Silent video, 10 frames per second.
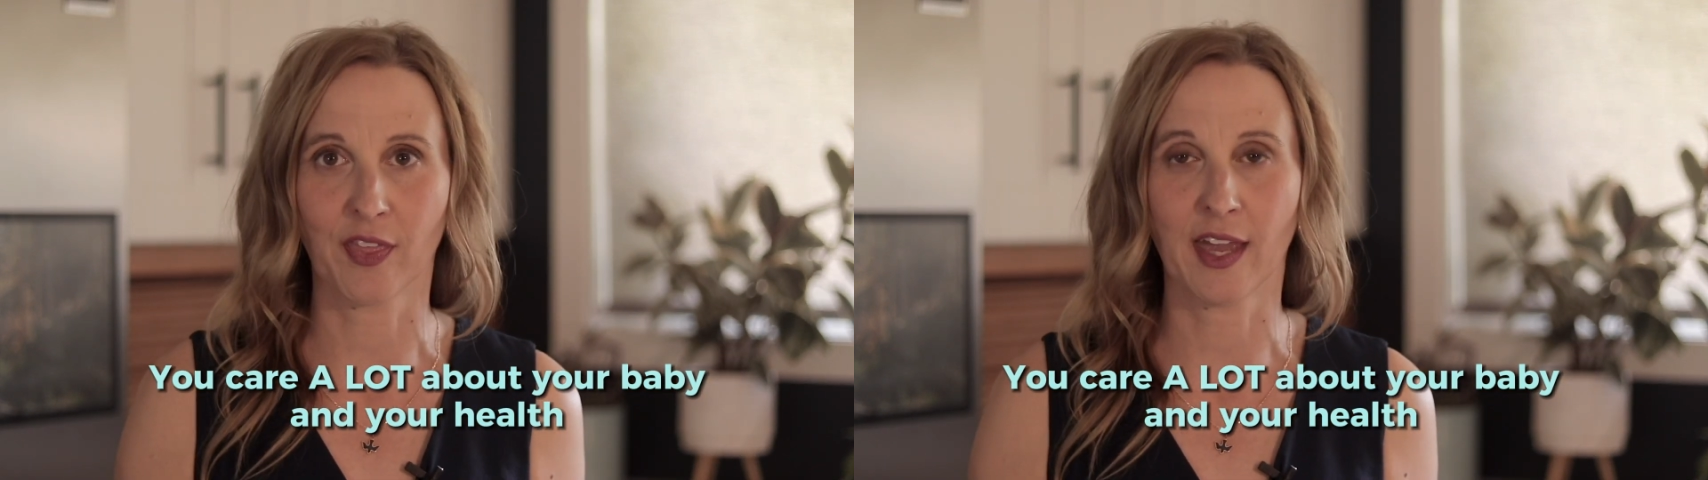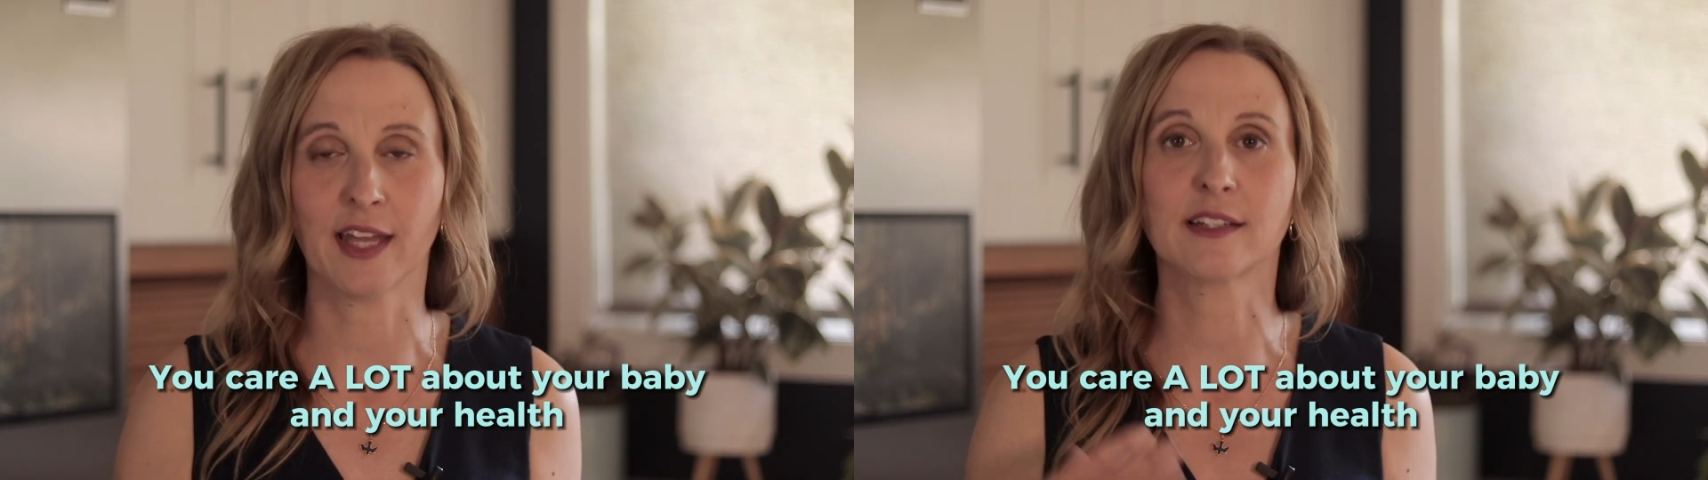
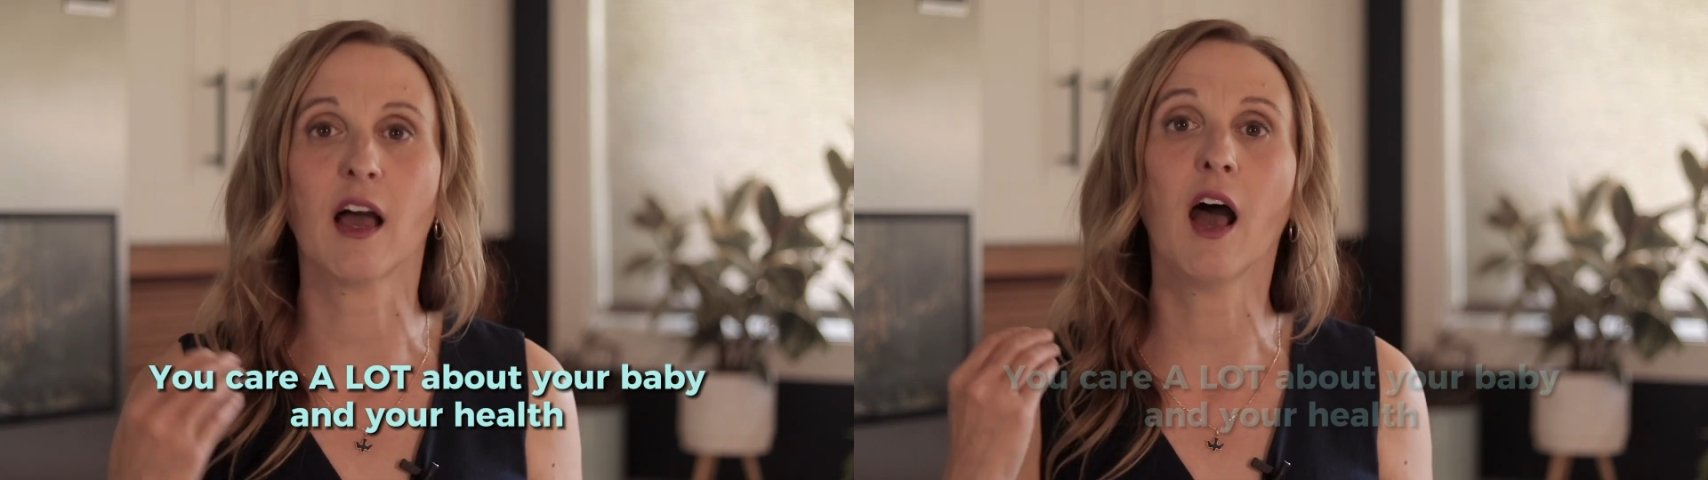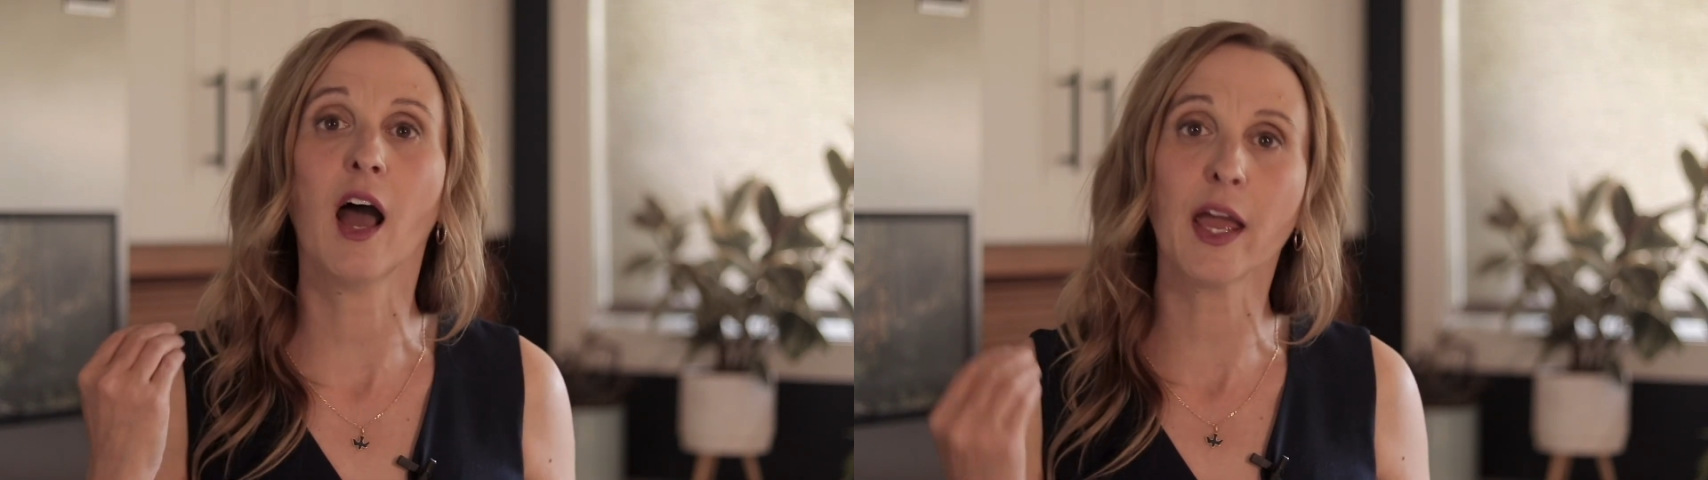And
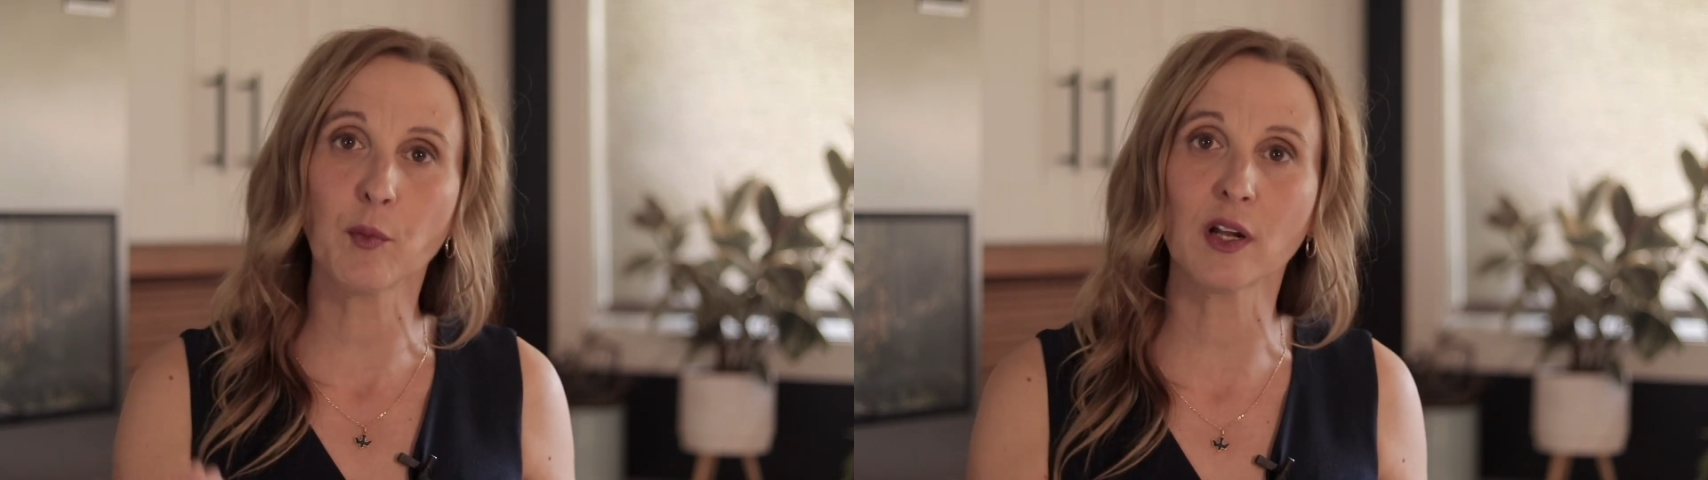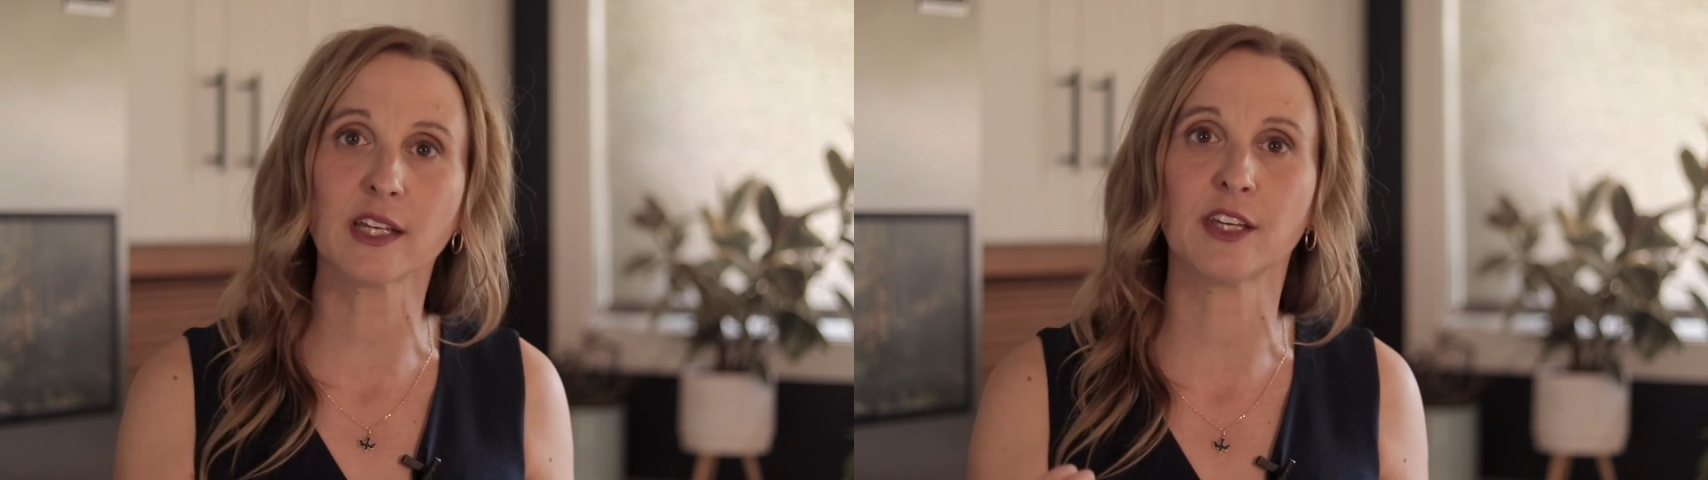I want to give